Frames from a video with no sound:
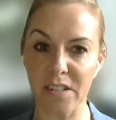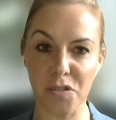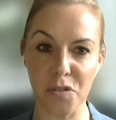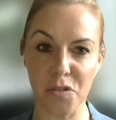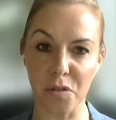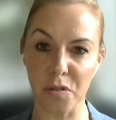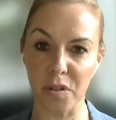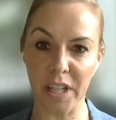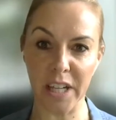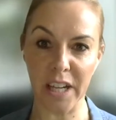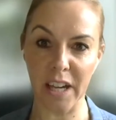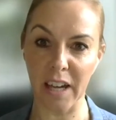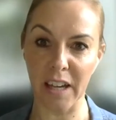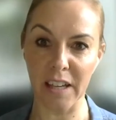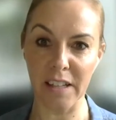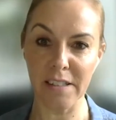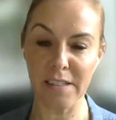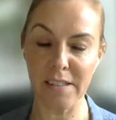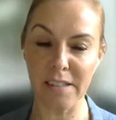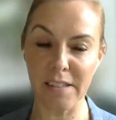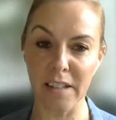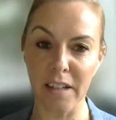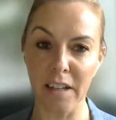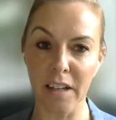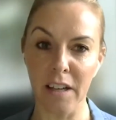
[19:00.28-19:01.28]
that's not the
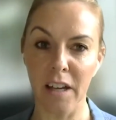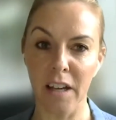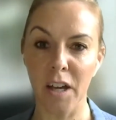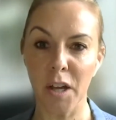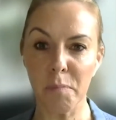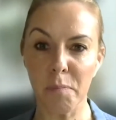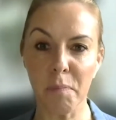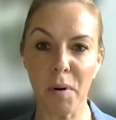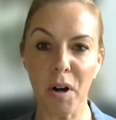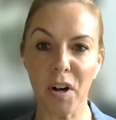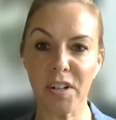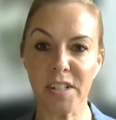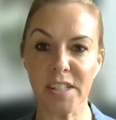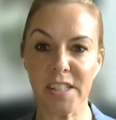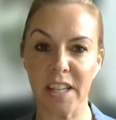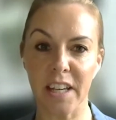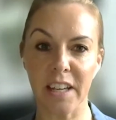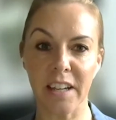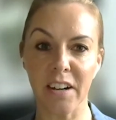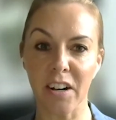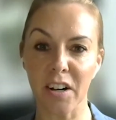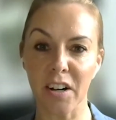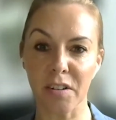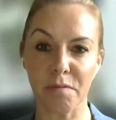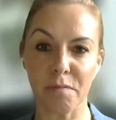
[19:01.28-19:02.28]
case.
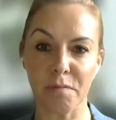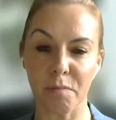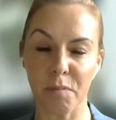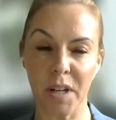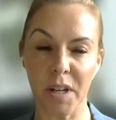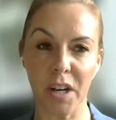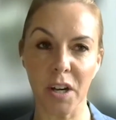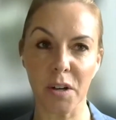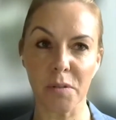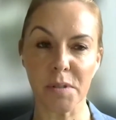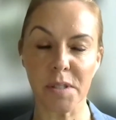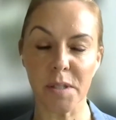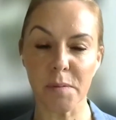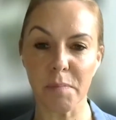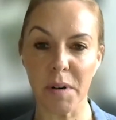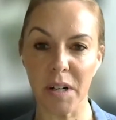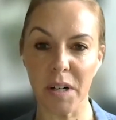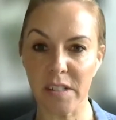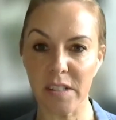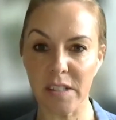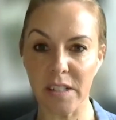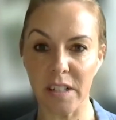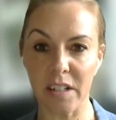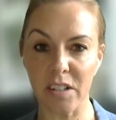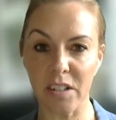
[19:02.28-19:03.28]
Marketing, when I was in
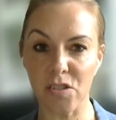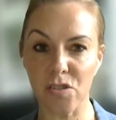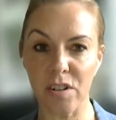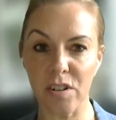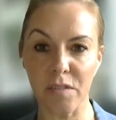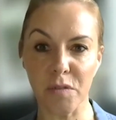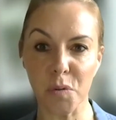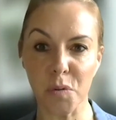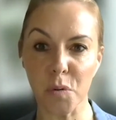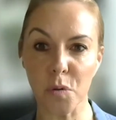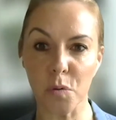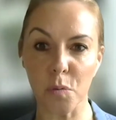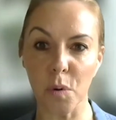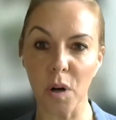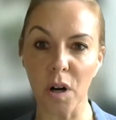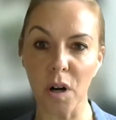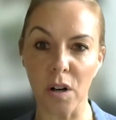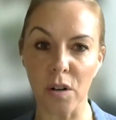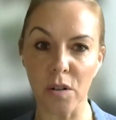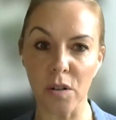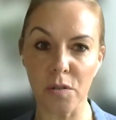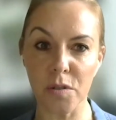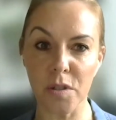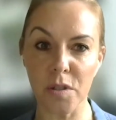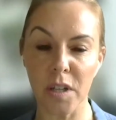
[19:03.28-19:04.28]
marketing, I travelled the
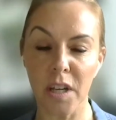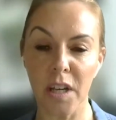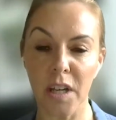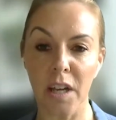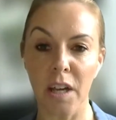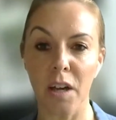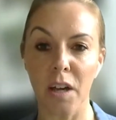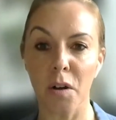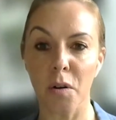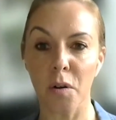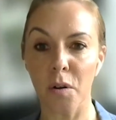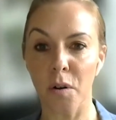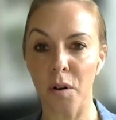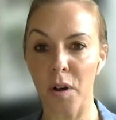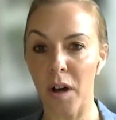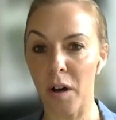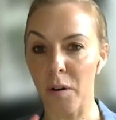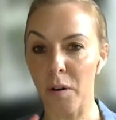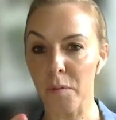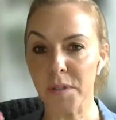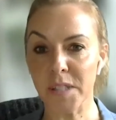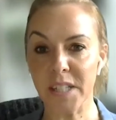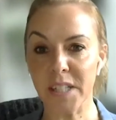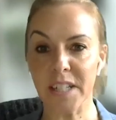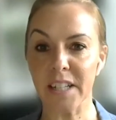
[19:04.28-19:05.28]
world.
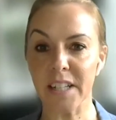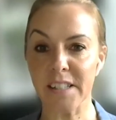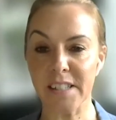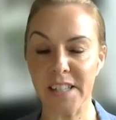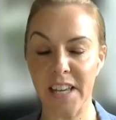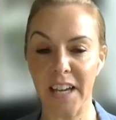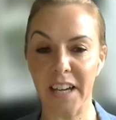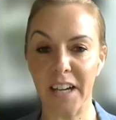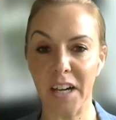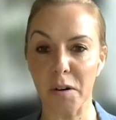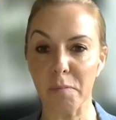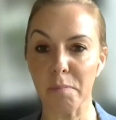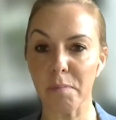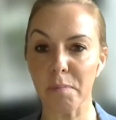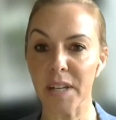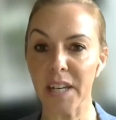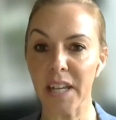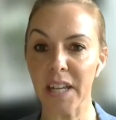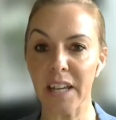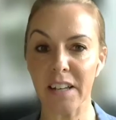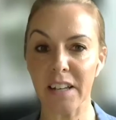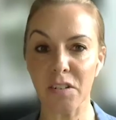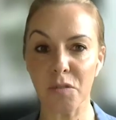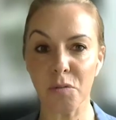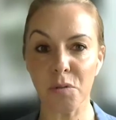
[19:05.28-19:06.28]
I was in a tech
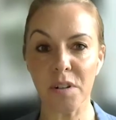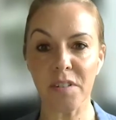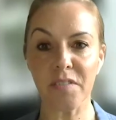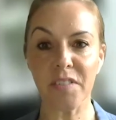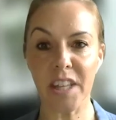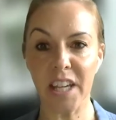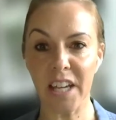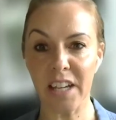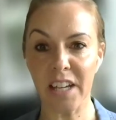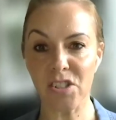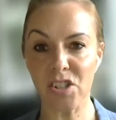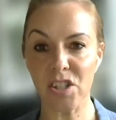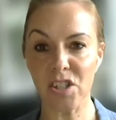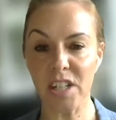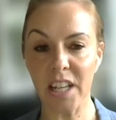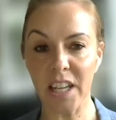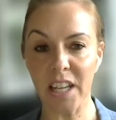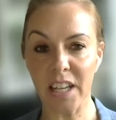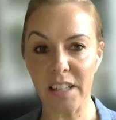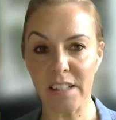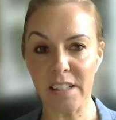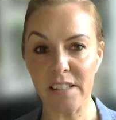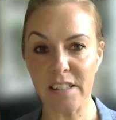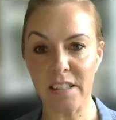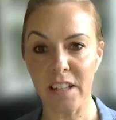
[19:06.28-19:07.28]
company, and all of the
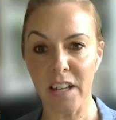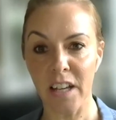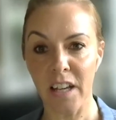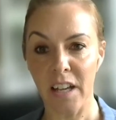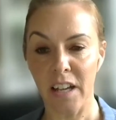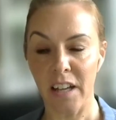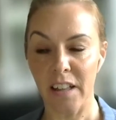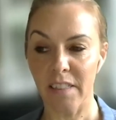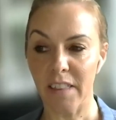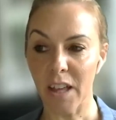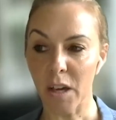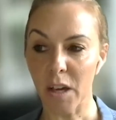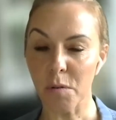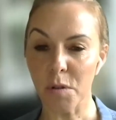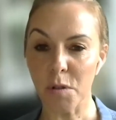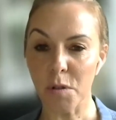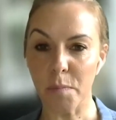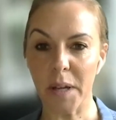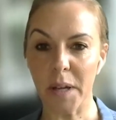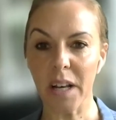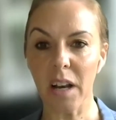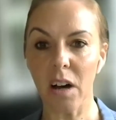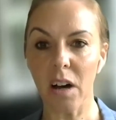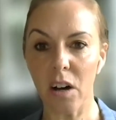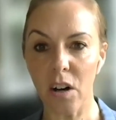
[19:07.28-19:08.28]
engineers, they would
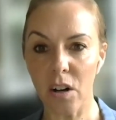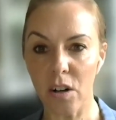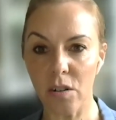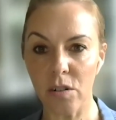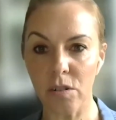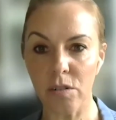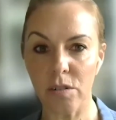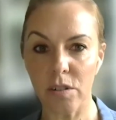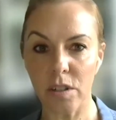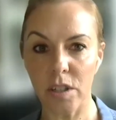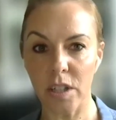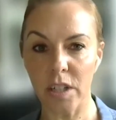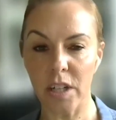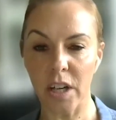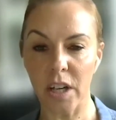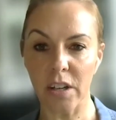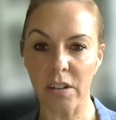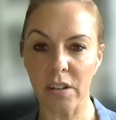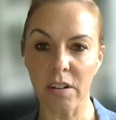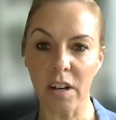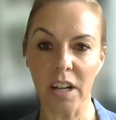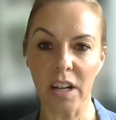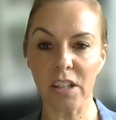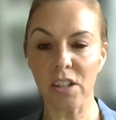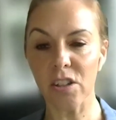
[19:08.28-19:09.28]
be like, oh,
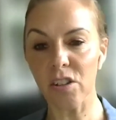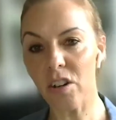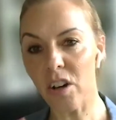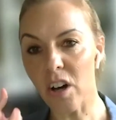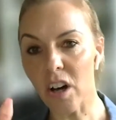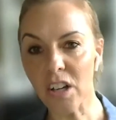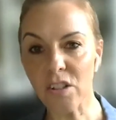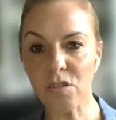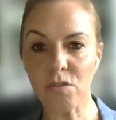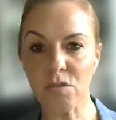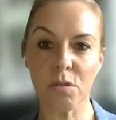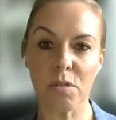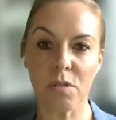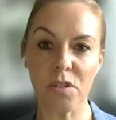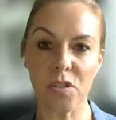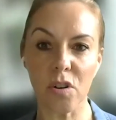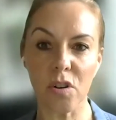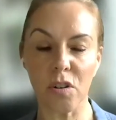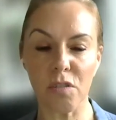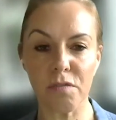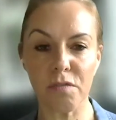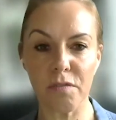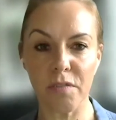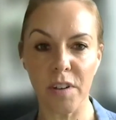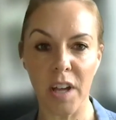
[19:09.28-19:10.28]
like, you guys are always
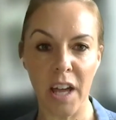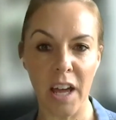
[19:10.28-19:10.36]
off